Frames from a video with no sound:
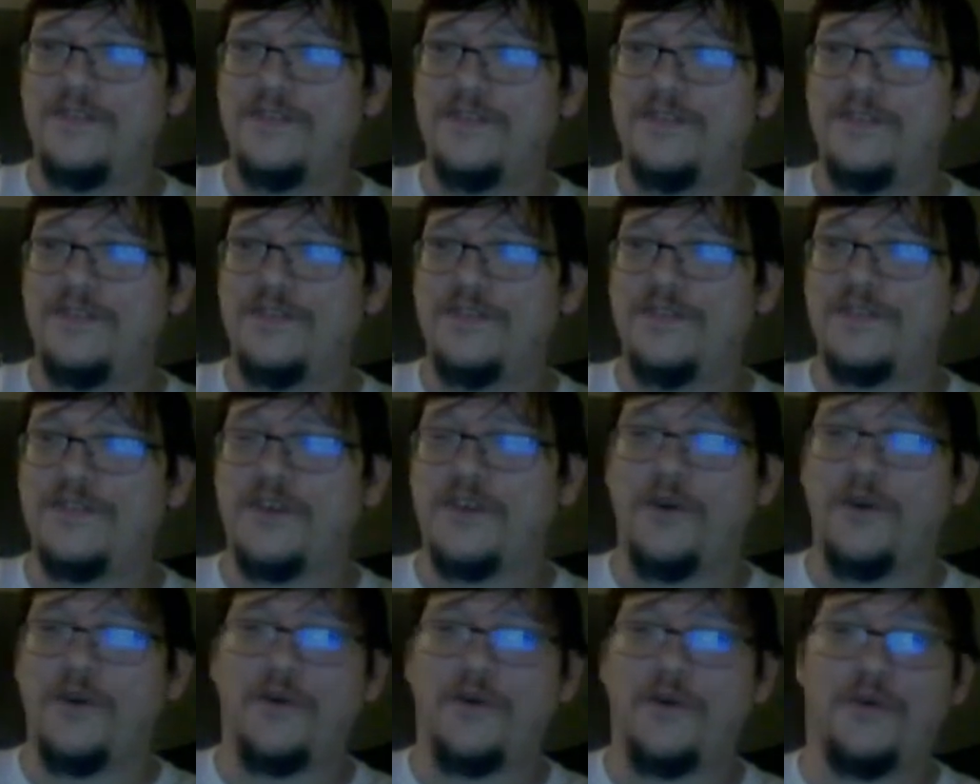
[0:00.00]

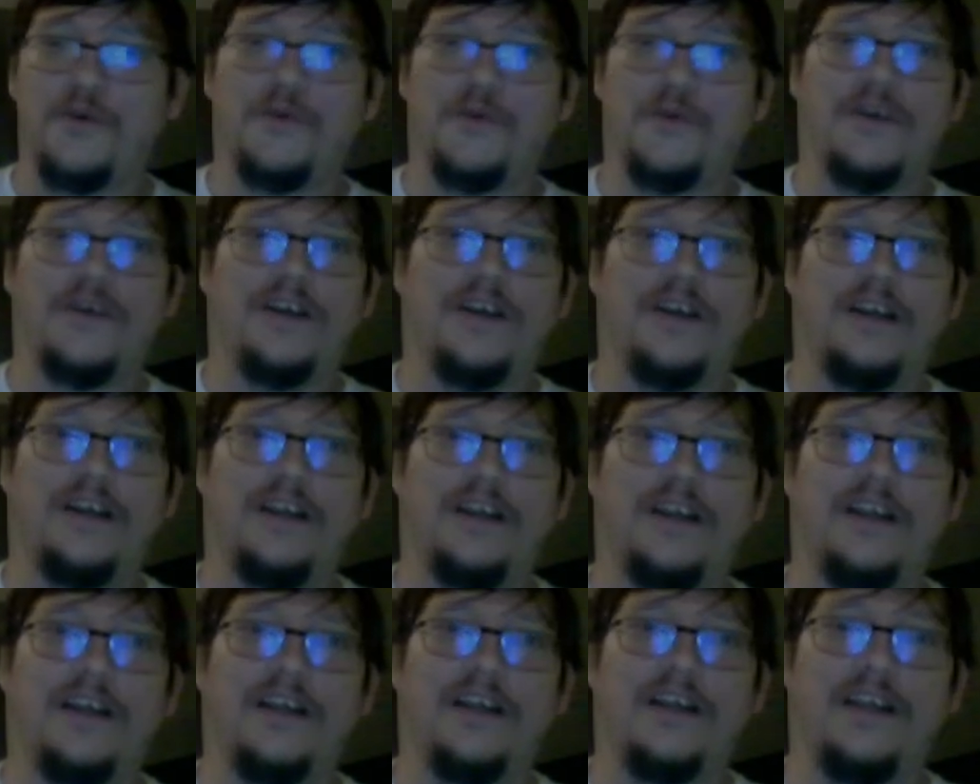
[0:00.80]
so
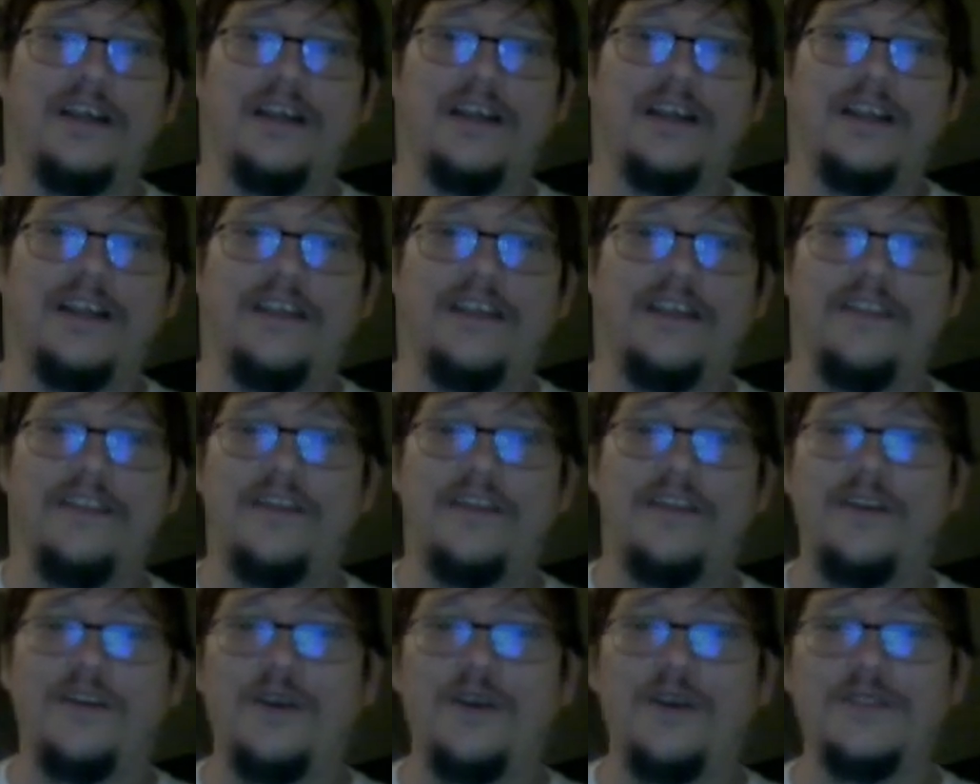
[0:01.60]

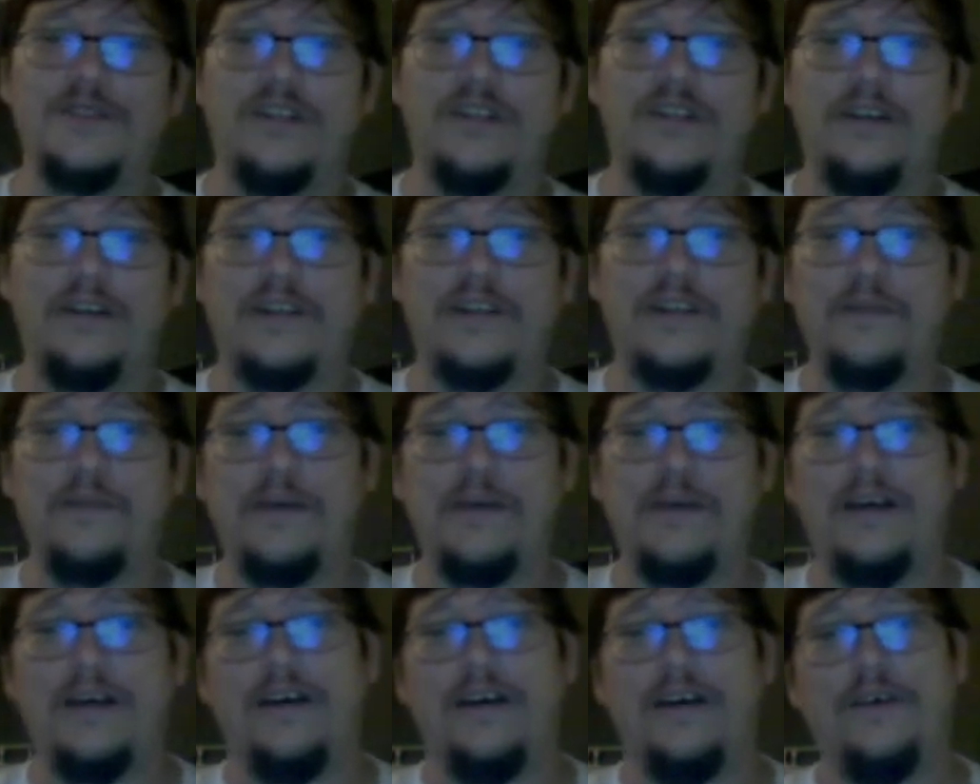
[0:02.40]
they're all talking
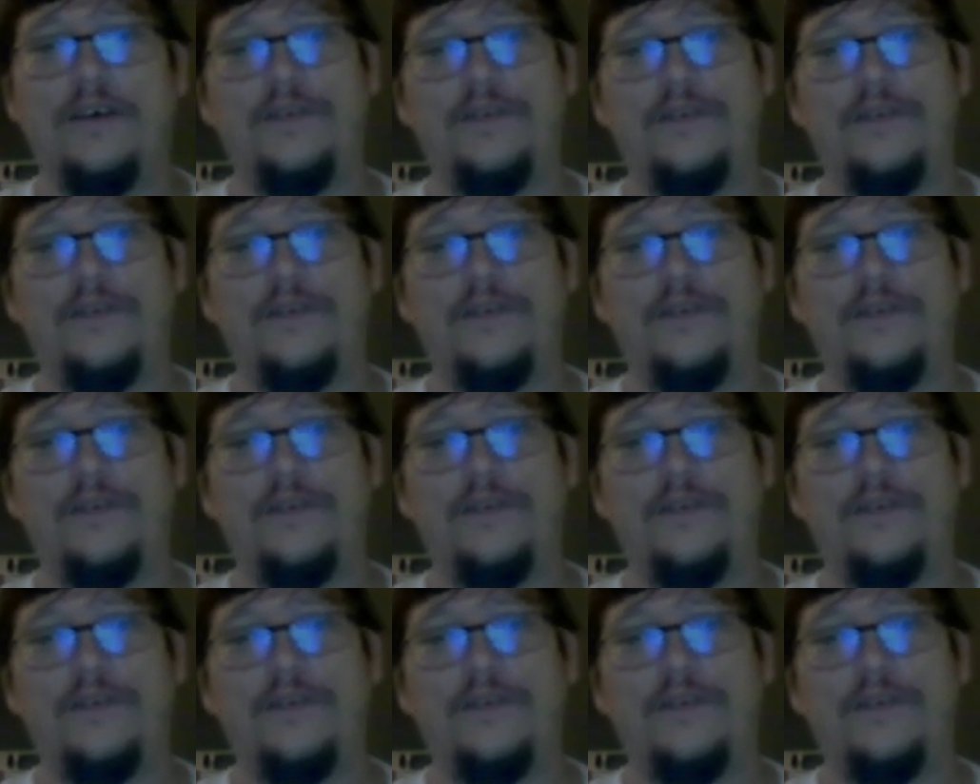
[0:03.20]
about